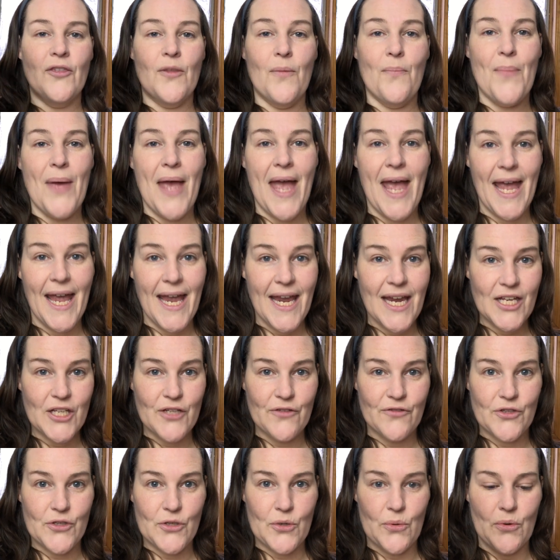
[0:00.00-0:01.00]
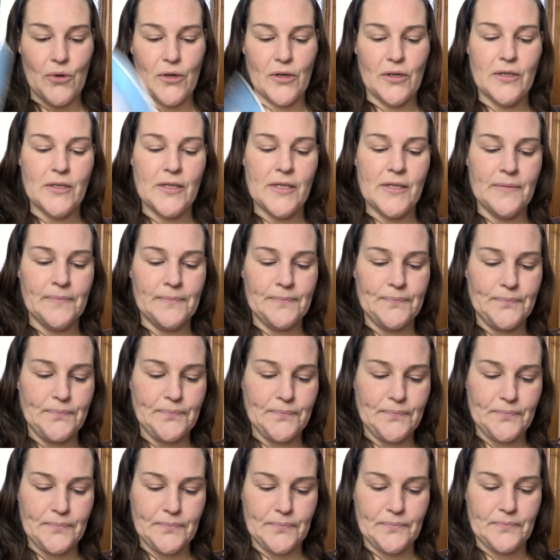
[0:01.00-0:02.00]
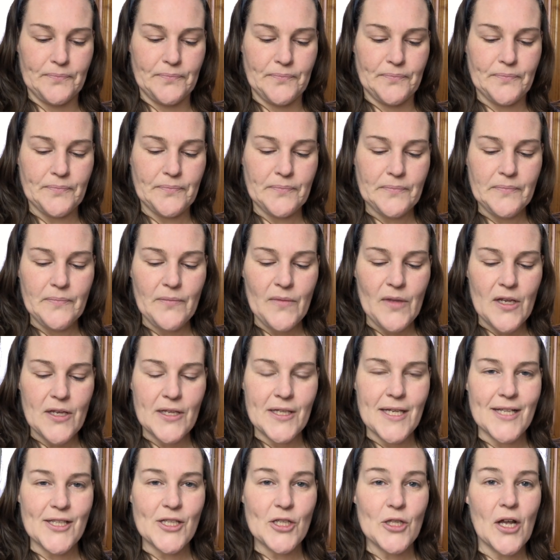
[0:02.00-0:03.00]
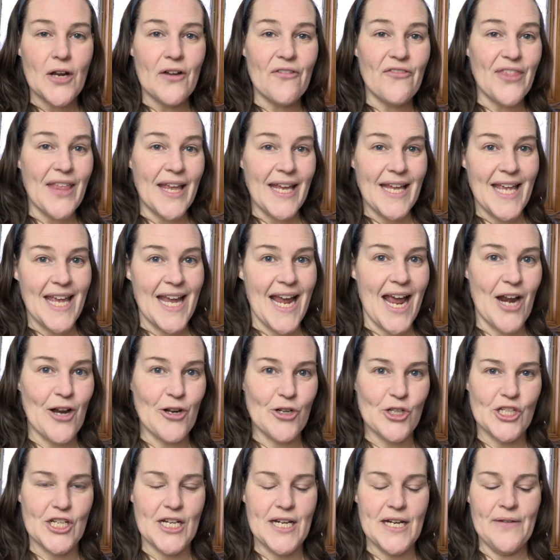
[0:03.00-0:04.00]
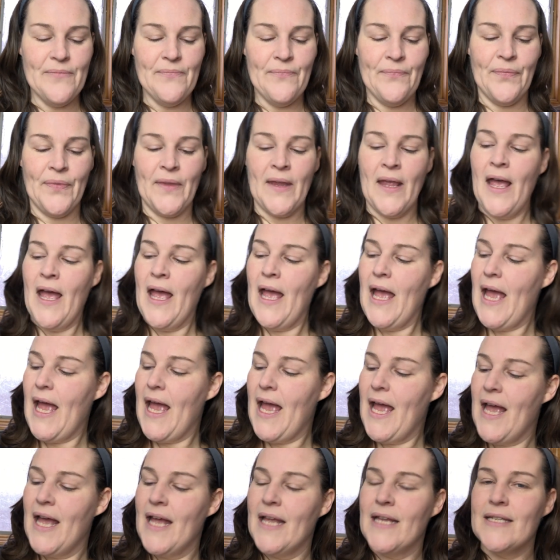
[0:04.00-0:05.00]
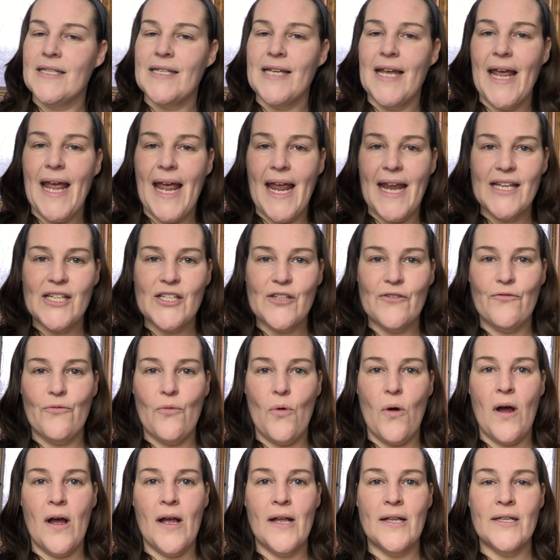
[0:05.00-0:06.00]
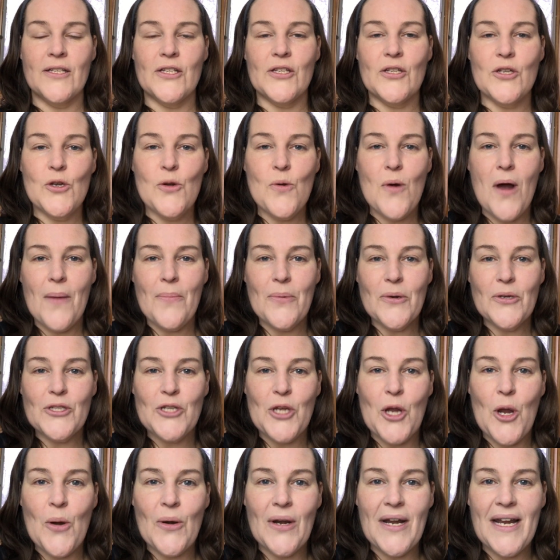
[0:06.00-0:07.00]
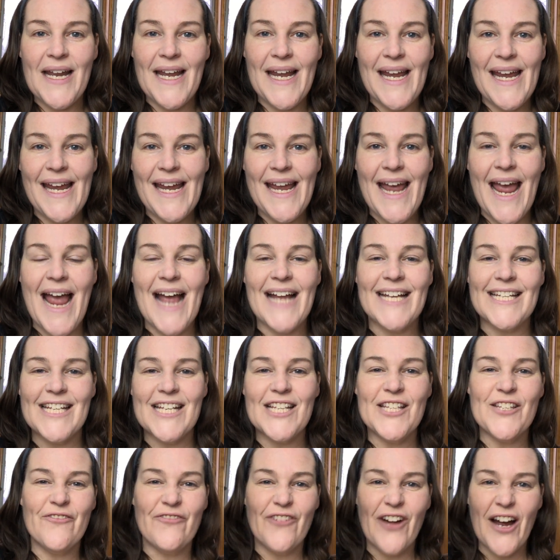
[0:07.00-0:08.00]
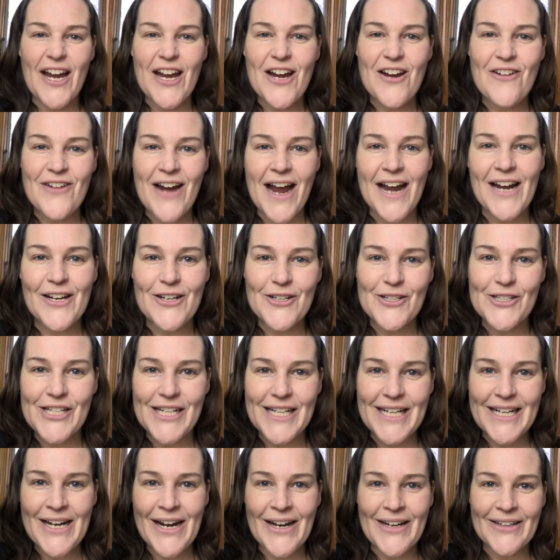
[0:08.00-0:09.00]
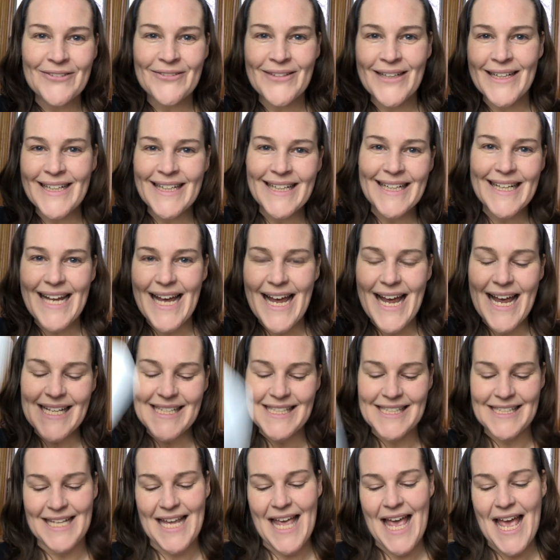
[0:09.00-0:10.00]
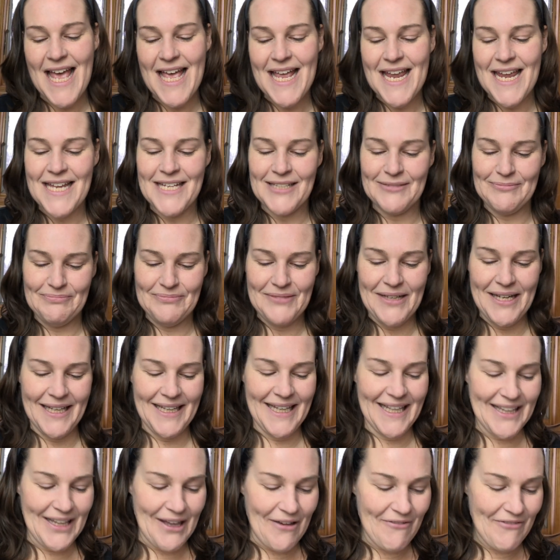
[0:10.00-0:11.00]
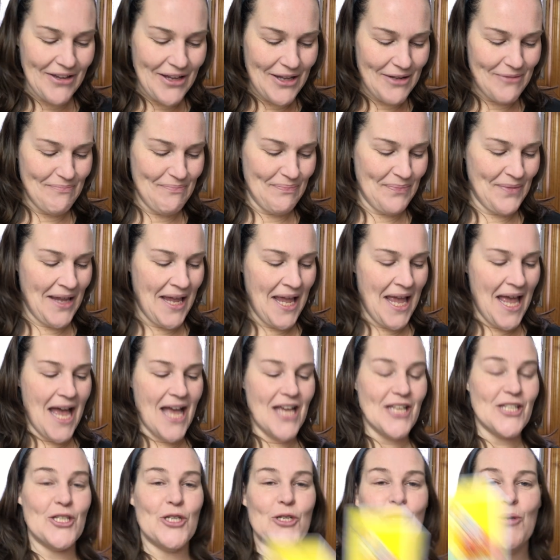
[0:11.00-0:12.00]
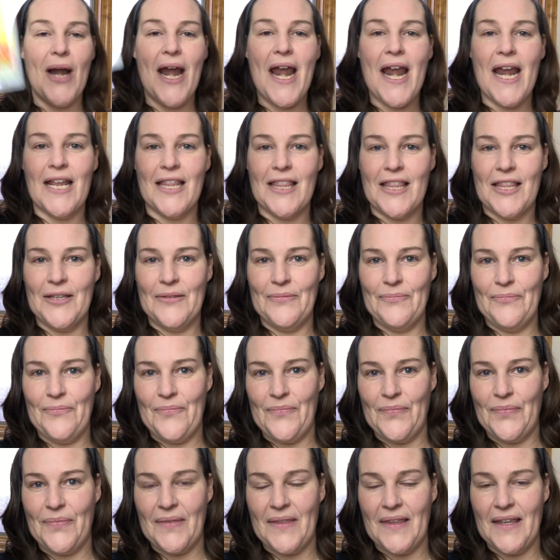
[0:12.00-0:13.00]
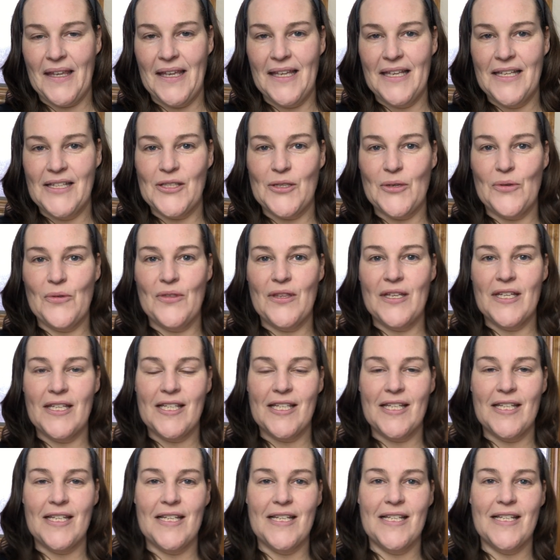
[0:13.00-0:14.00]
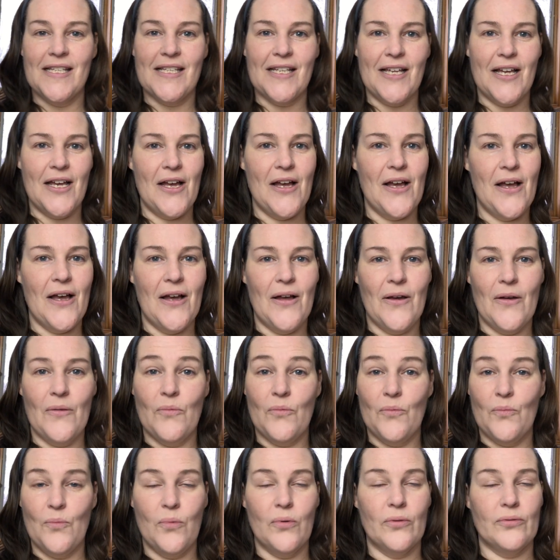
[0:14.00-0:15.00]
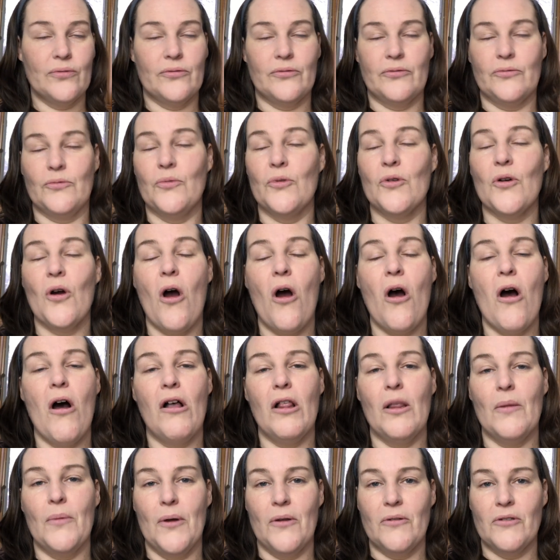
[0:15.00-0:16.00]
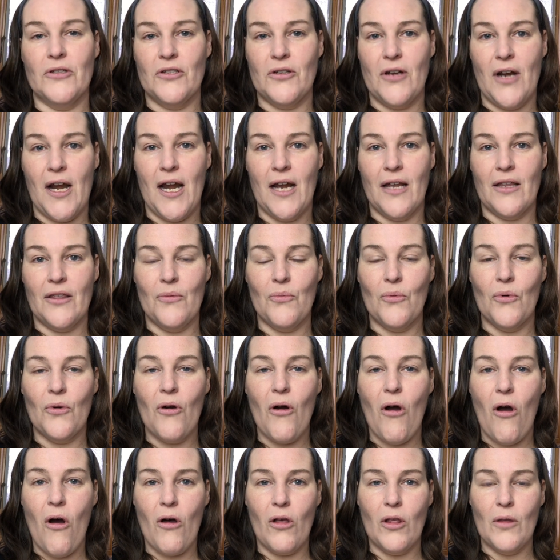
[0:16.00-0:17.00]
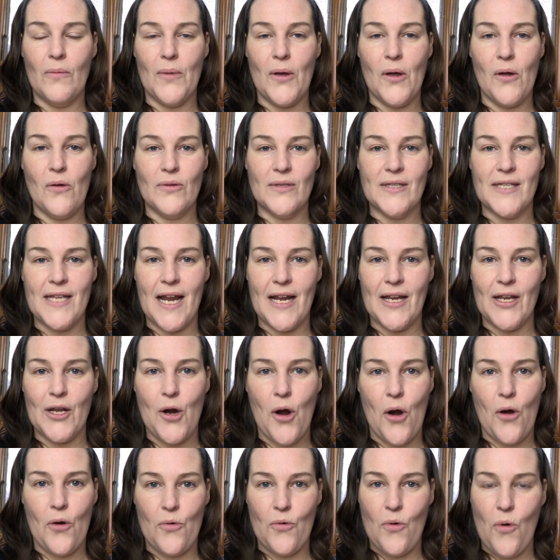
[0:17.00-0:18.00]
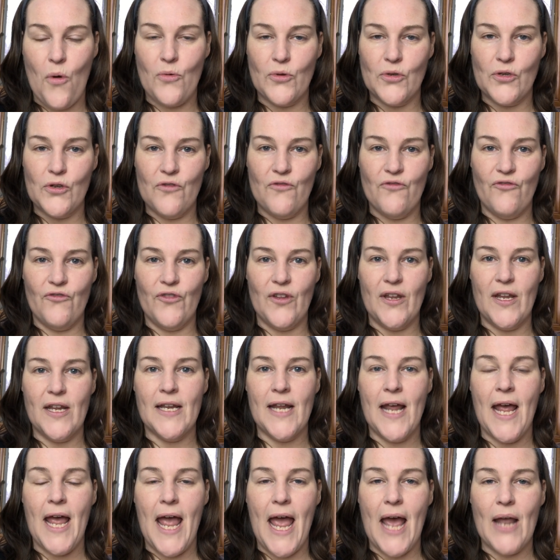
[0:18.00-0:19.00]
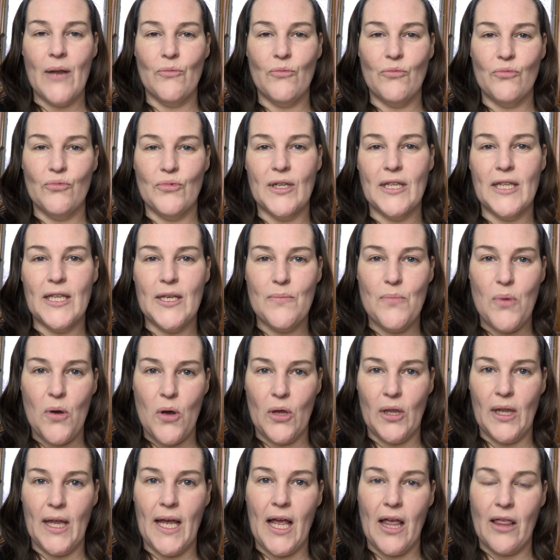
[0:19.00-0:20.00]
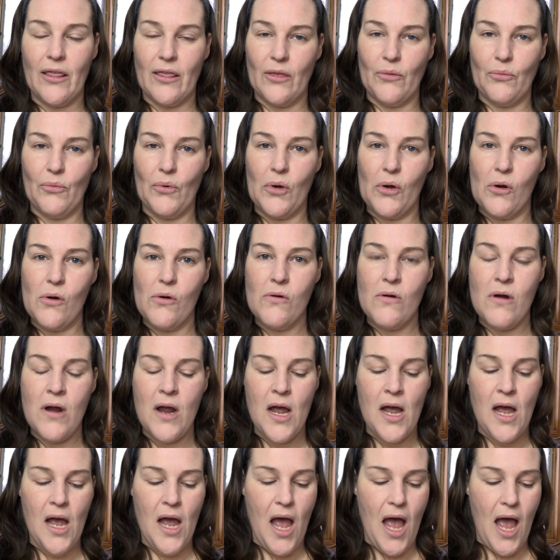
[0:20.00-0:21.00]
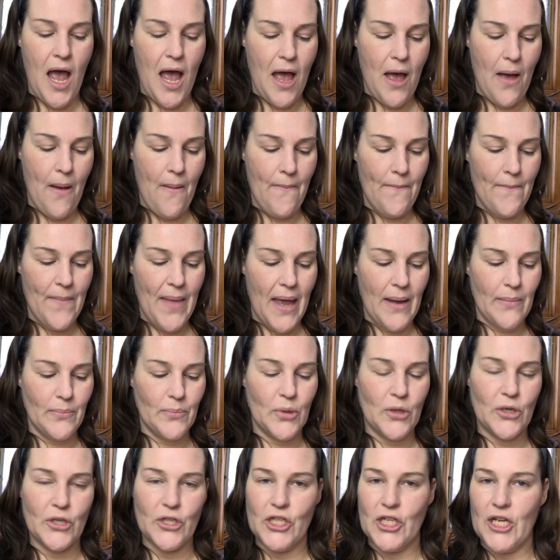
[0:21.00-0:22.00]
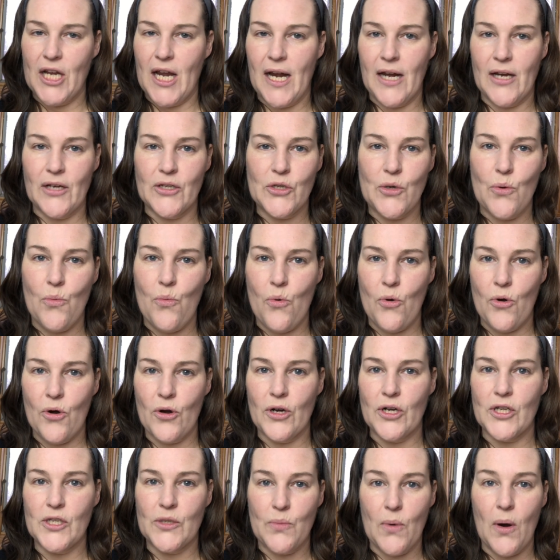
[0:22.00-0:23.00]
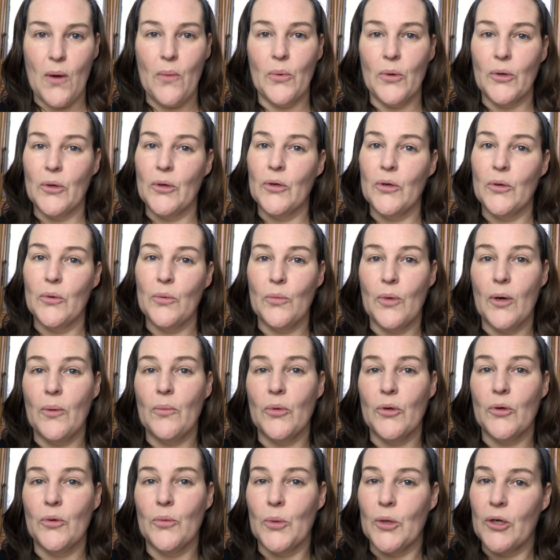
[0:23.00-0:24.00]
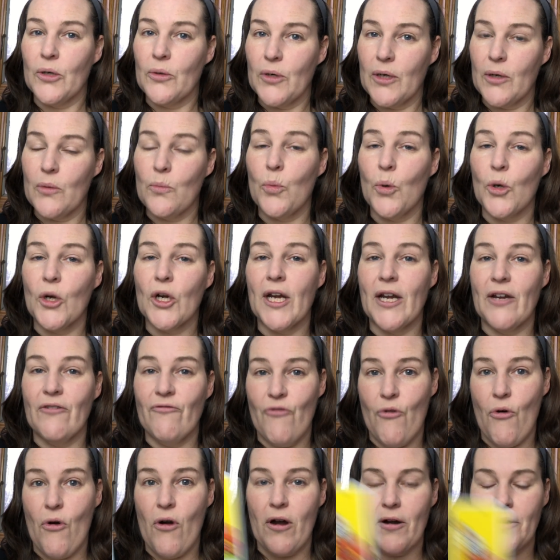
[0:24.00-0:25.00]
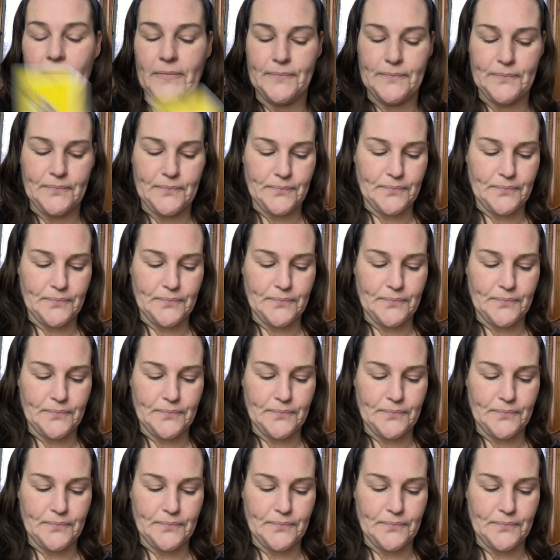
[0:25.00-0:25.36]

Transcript: The Page of Swords, that's a lot of thinking energy. And Ace of Wands, new opportunity and it's fire energy. Oh my goodness, yay, I love it. Strength, so this is, uh, we're all about strength. We're all about standing on our own two feet and really pulling through um, and pushing towards what we're, what we're work working for.